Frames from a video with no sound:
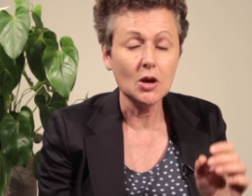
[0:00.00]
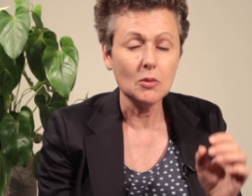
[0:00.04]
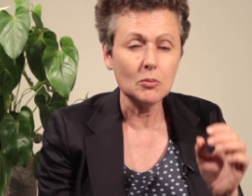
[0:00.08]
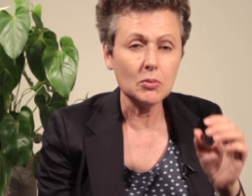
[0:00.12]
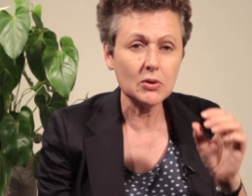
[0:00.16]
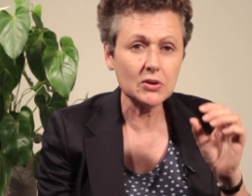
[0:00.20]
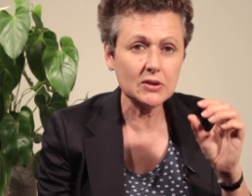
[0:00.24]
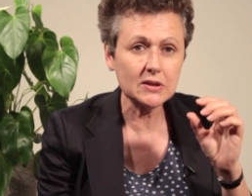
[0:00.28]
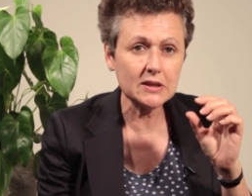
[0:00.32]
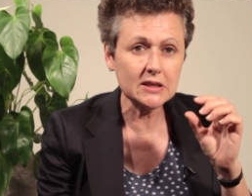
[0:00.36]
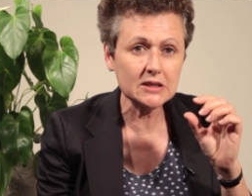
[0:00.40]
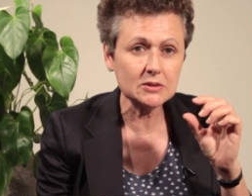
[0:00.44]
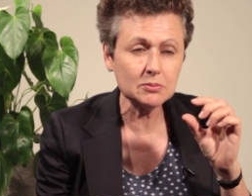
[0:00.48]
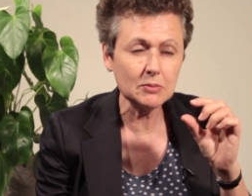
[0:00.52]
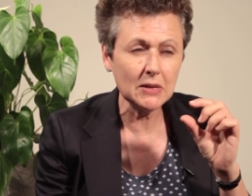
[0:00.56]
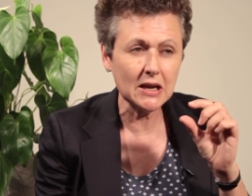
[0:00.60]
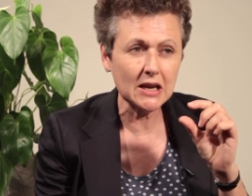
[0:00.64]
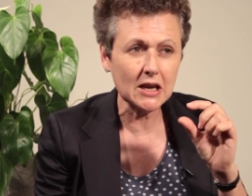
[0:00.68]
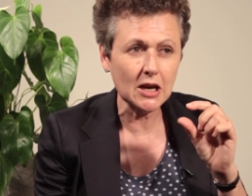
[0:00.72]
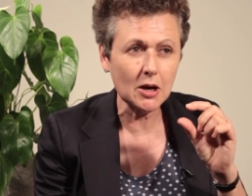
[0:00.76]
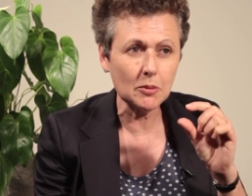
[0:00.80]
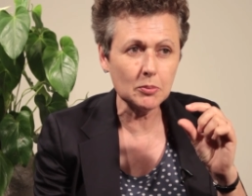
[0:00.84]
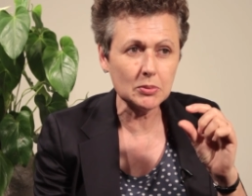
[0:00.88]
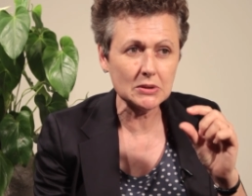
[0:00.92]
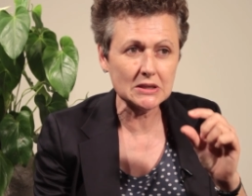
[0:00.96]
but these make
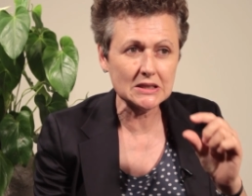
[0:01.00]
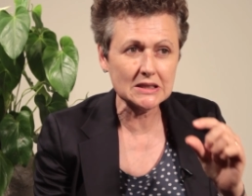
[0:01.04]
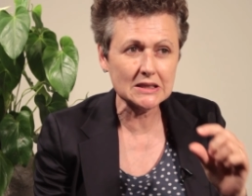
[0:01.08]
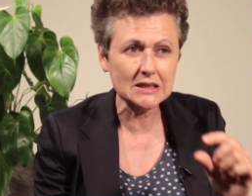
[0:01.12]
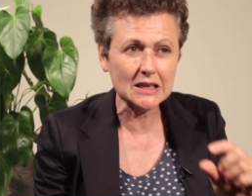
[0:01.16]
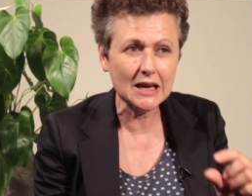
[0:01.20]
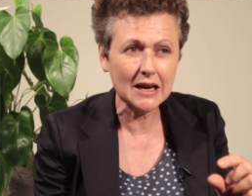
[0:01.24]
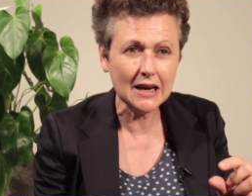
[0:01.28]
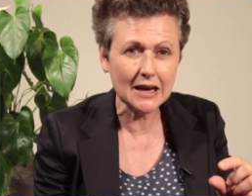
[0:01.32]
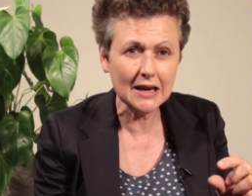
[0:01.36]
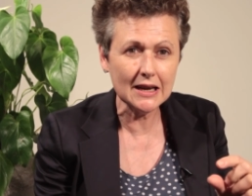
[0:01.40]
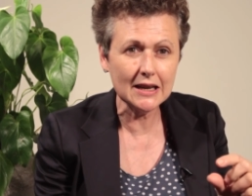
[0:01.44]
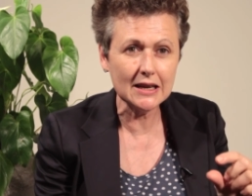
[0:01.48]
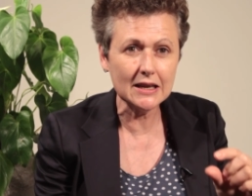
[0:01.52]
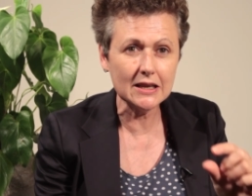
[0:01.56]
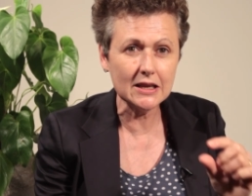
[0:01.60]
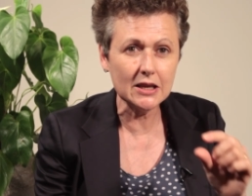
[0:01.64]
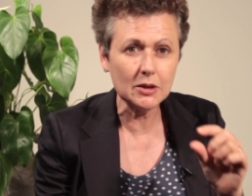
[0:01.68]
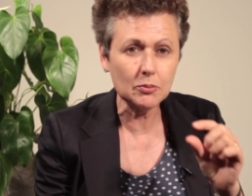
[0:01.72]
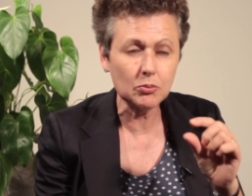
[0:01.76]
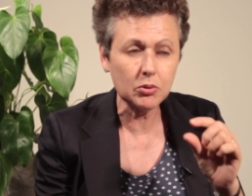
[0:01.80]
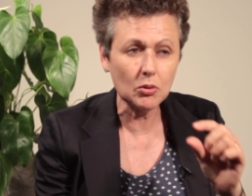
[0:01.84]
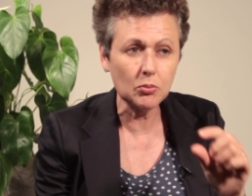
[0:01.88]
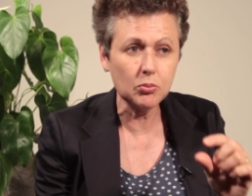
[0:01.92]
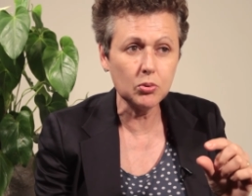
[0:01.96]
up a tiny
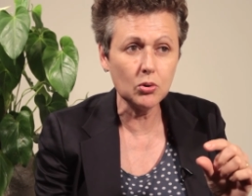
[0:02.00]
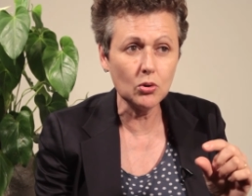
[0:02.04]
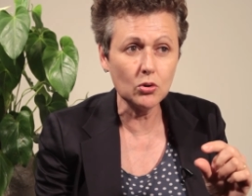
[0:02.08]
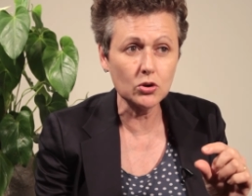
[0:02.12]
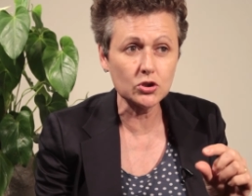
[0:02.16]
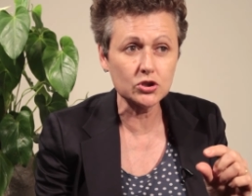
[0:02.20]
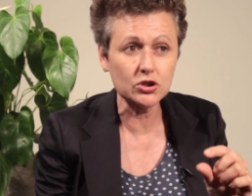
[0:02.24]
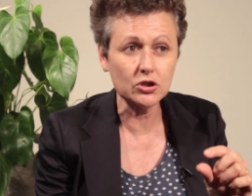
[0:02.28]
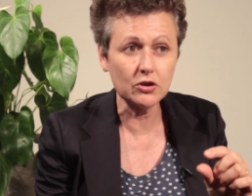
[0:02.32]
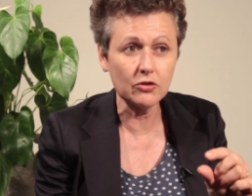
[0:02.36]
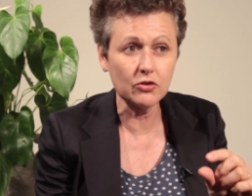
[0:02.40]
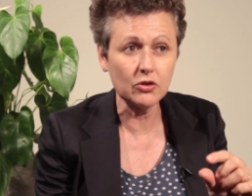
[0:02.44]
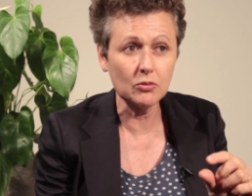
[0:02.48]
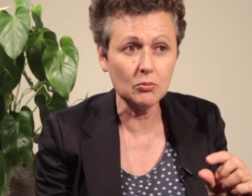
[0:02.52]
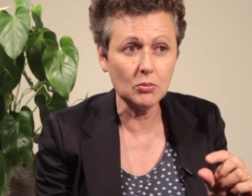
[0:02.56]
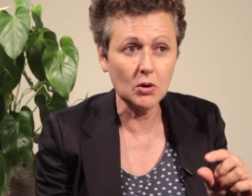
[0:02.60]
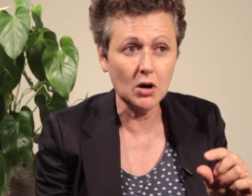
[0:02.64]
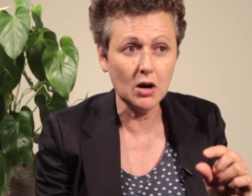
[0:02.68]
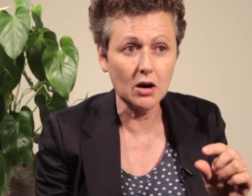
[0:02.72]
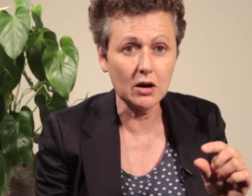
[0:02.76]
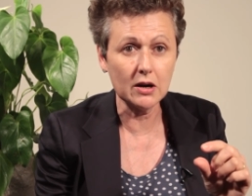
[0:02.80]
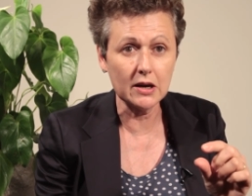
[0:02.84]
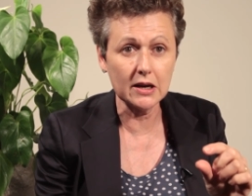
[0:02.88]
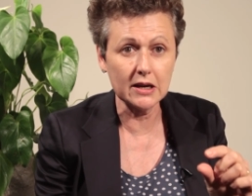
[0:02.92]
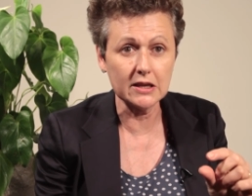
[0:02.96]
proportion of the
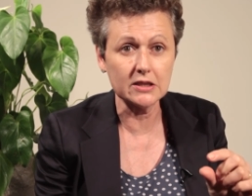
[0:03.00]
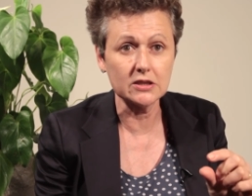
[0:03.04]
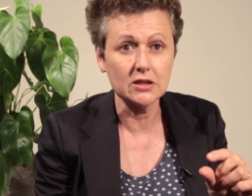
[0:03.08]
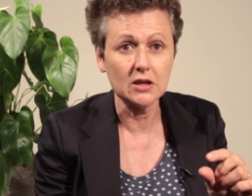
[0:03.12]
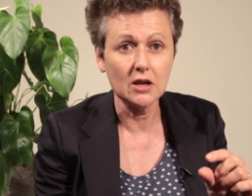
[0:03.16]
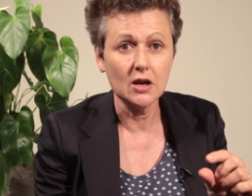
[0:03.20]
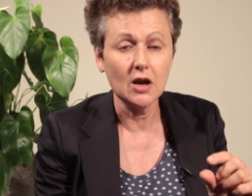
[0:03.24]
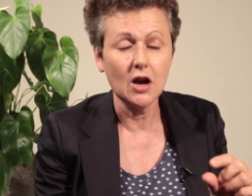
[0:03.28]
market,